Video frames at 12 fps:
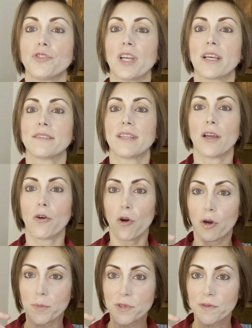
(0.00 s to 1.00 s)
to check the
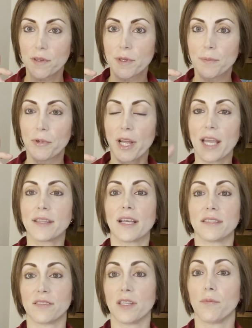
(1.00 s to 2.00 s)
hormones from the brain
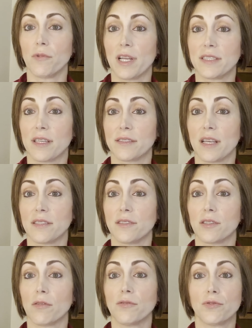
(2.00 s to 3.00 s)
that stimulates the
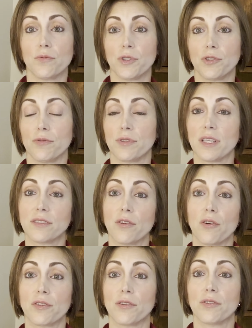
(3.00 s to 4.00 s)
testicles to be sure there's
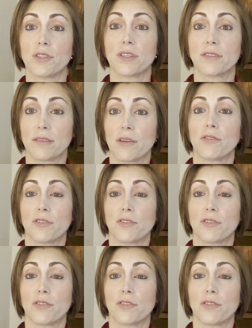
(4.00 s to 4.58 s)
no other under,